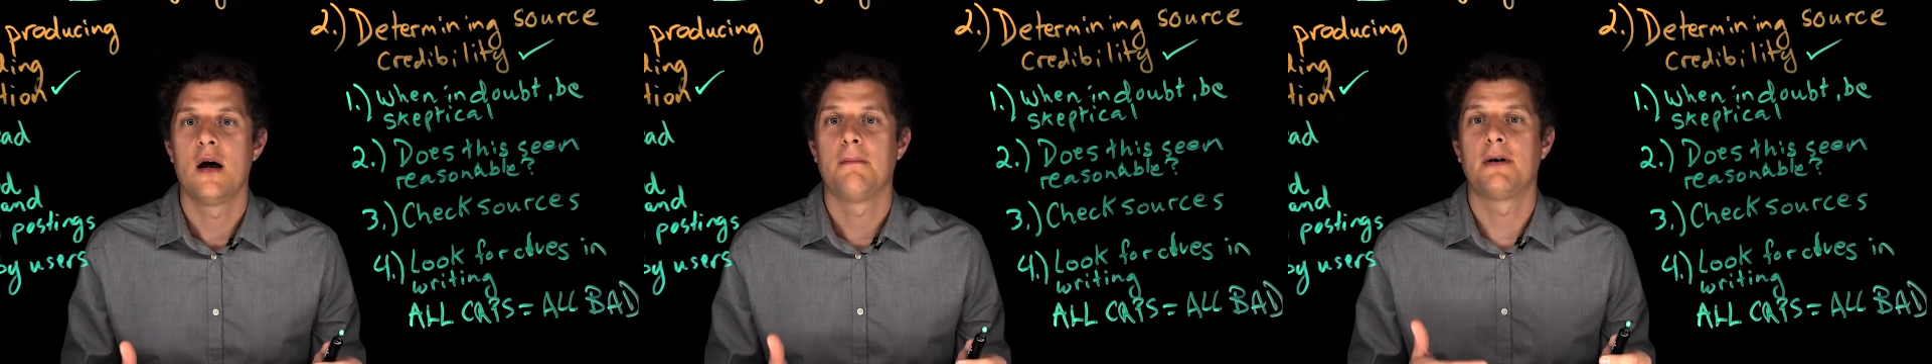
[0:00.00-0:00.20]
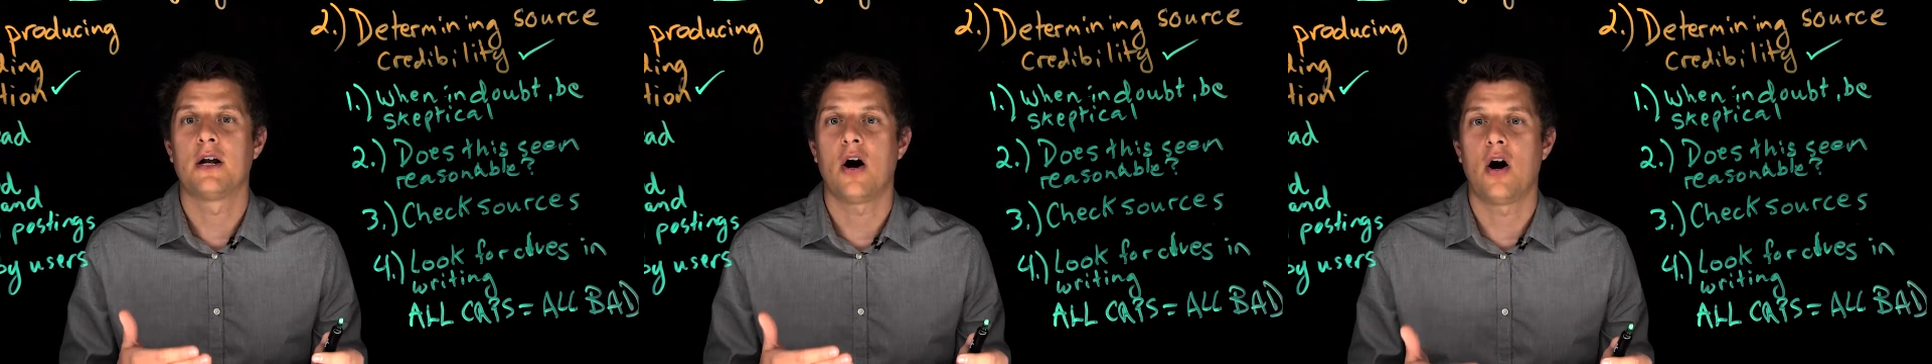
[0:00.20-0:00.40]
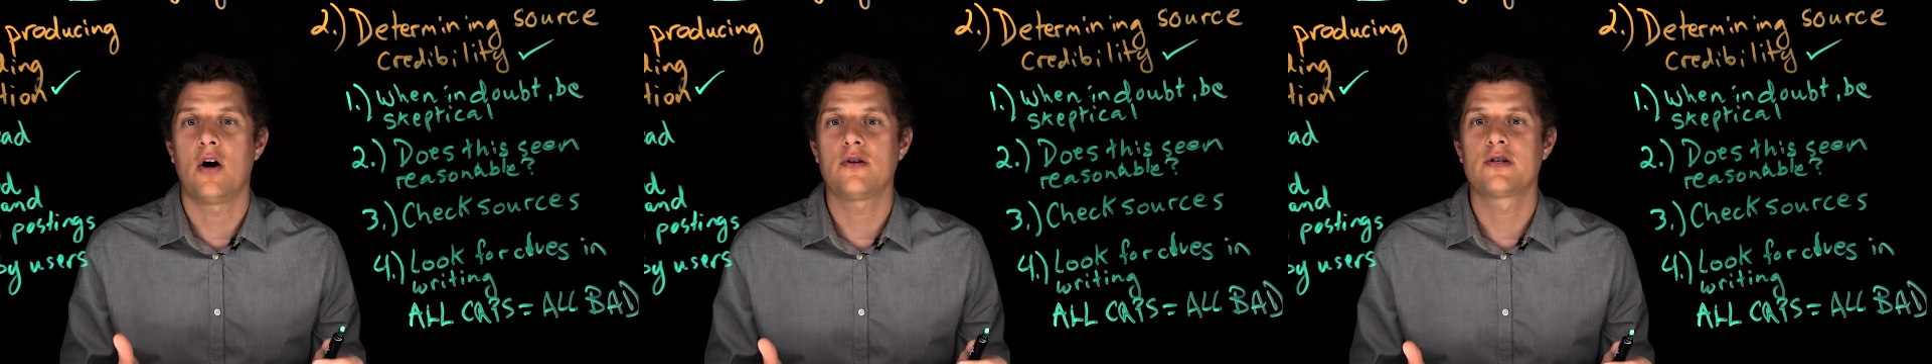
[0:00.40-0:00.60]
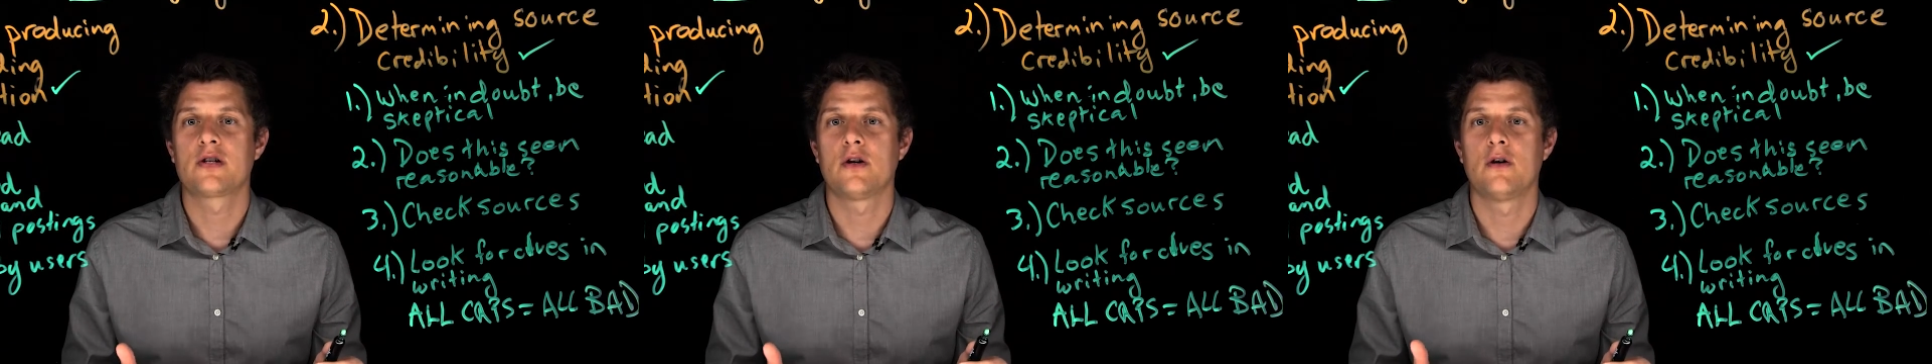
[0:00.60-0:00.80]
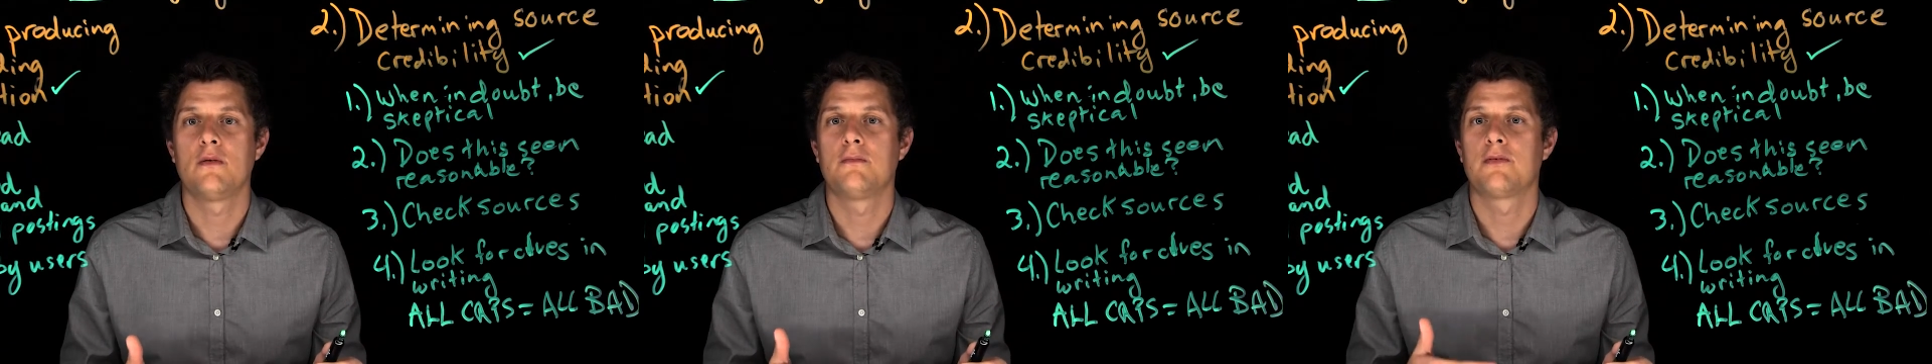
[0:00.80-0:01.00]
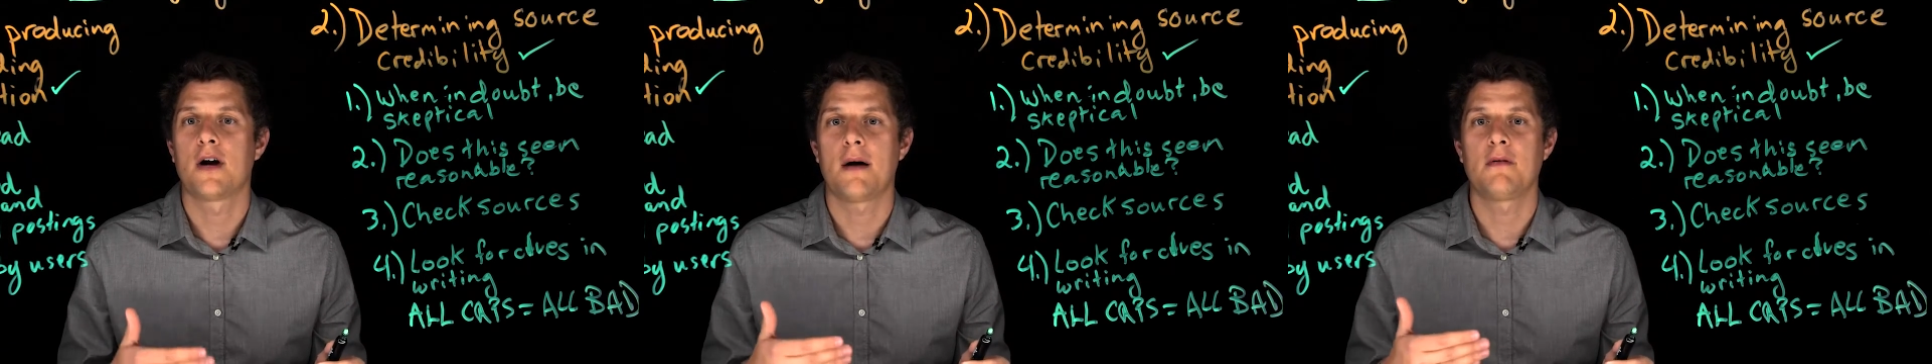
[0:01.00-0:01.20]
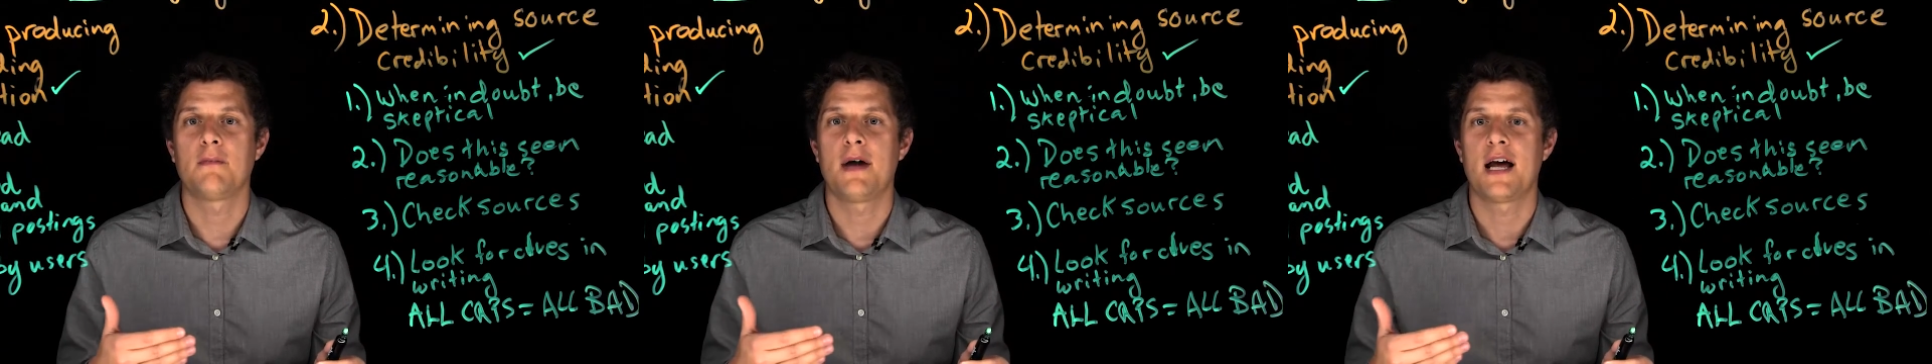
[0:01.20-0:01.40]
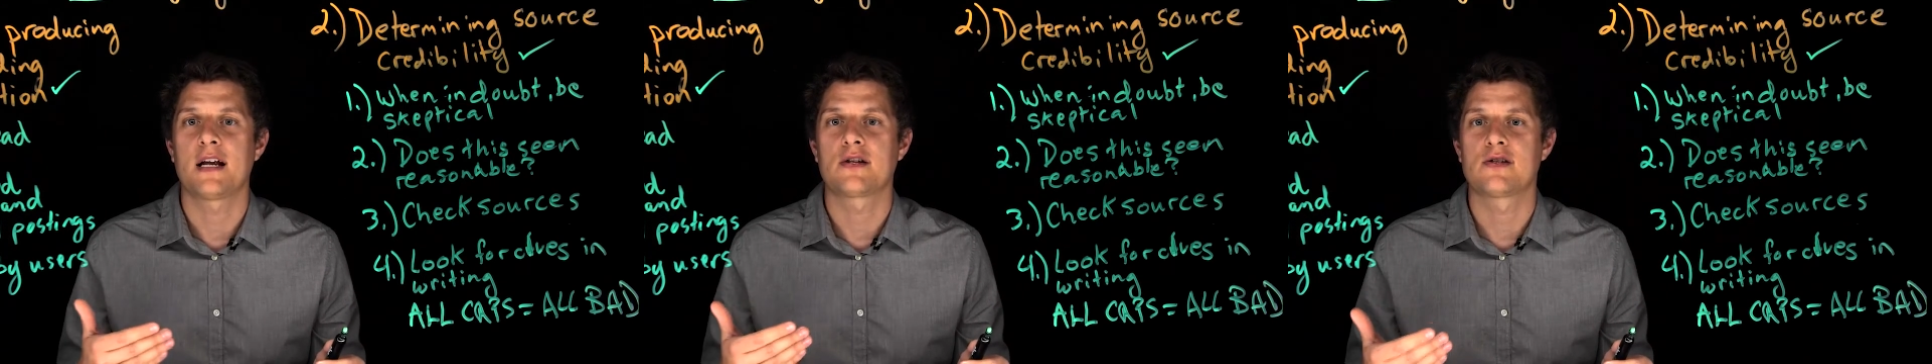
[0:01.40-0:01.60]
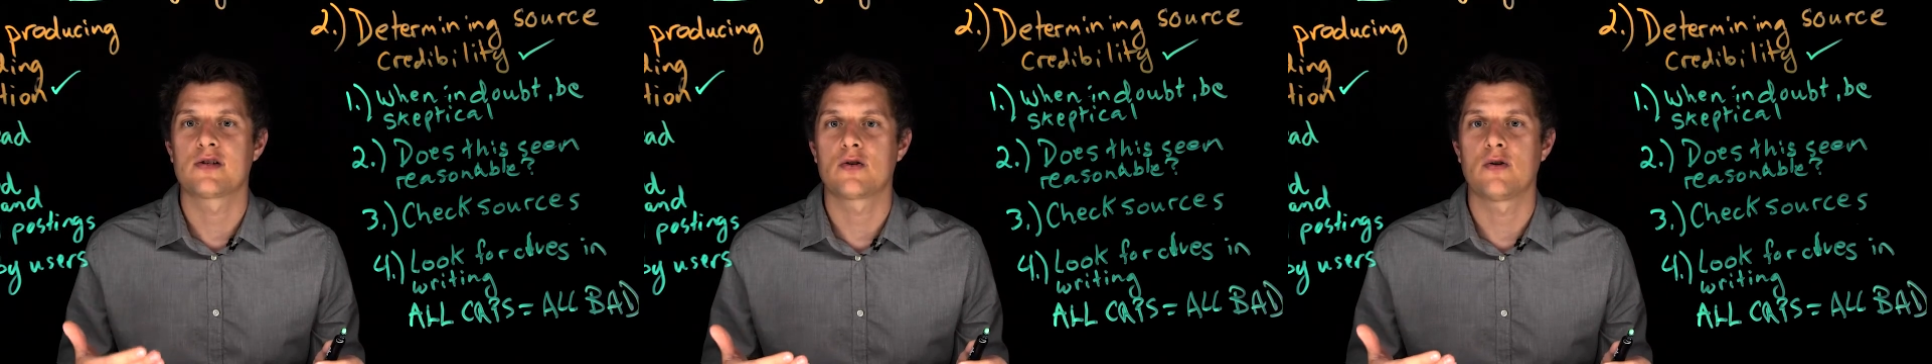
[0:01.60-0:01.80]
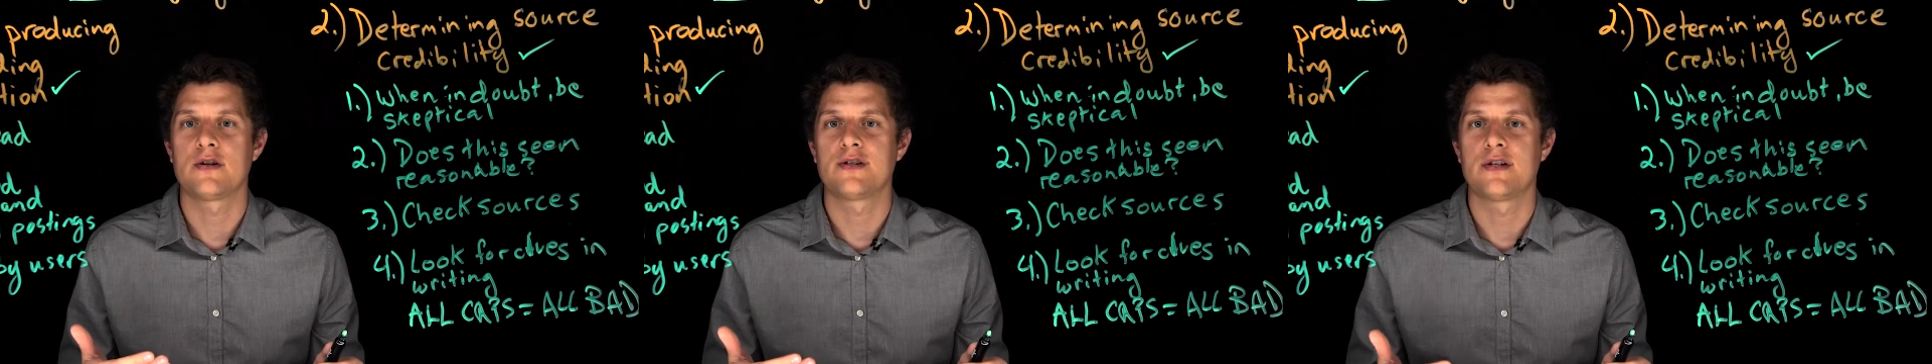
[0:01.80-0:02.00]
but also problematic
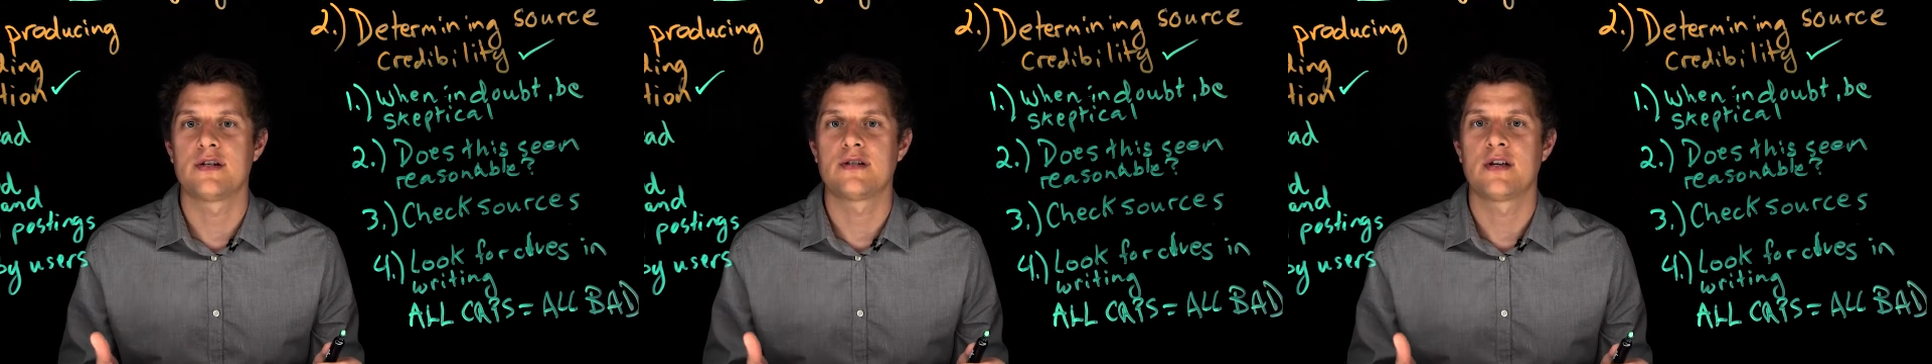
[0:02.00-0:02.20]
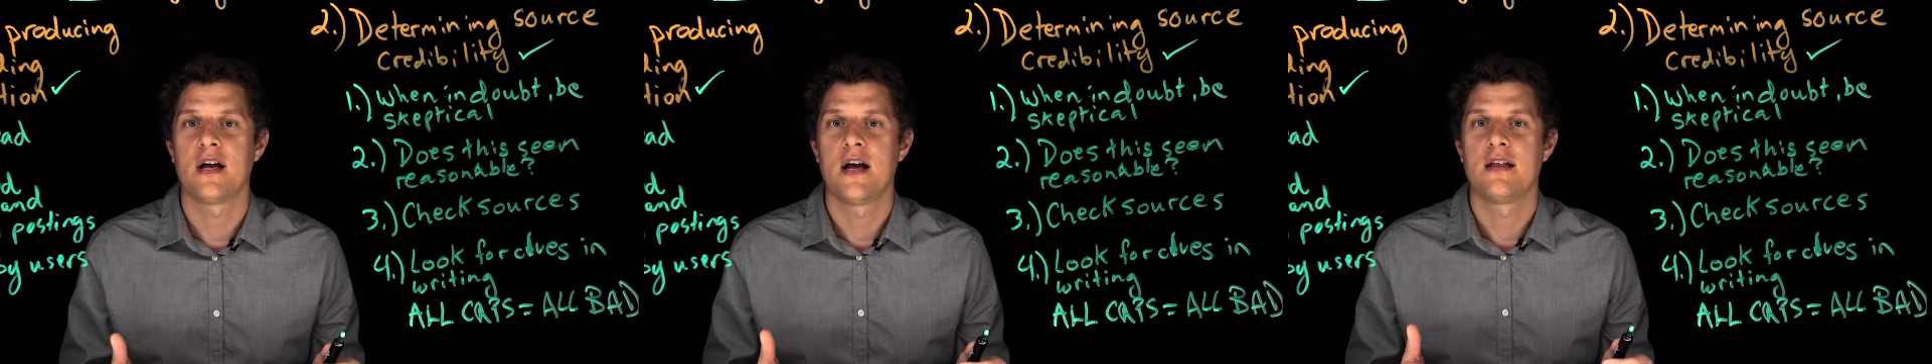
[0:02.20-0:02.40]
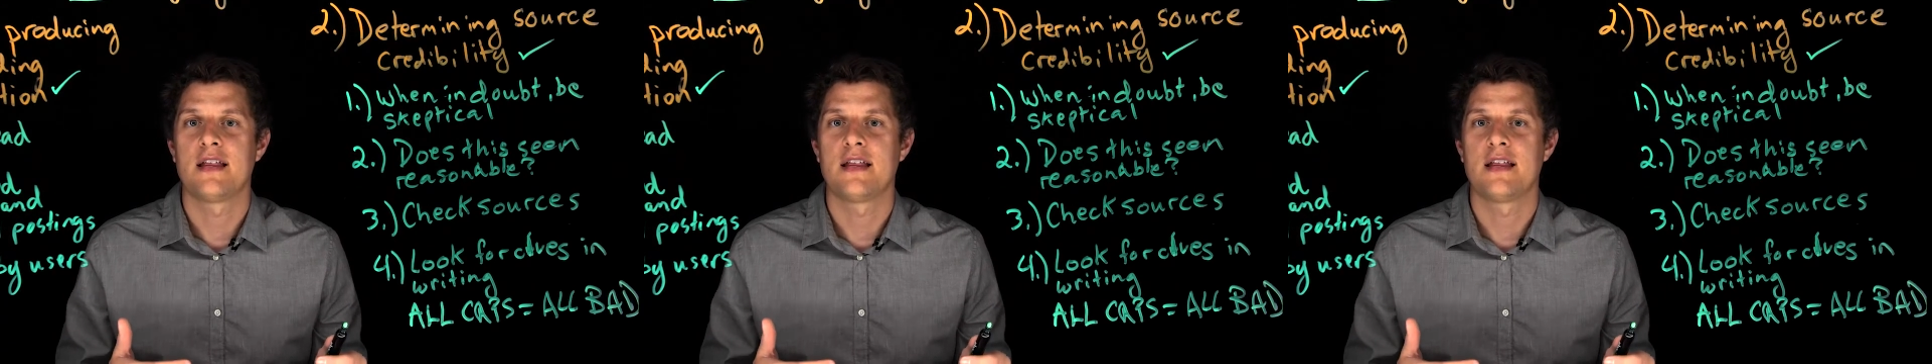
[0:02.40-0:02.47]
sources